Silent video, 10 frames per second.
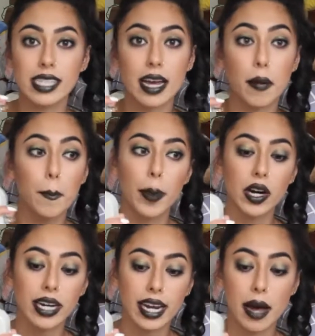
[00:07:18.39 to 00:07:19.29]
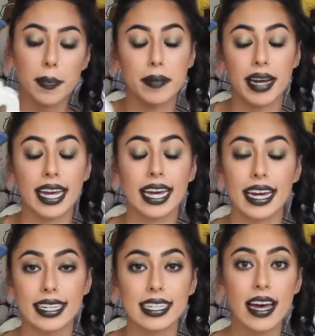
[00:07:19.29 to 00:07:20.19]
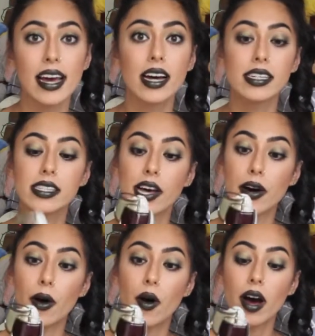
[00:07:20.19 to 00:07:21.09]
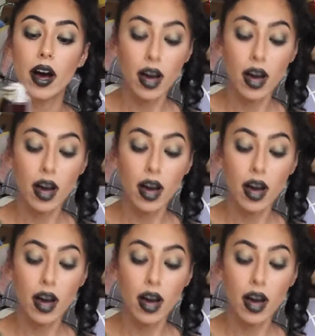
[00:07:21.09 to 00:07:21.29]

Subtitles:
like burning up in my hand. So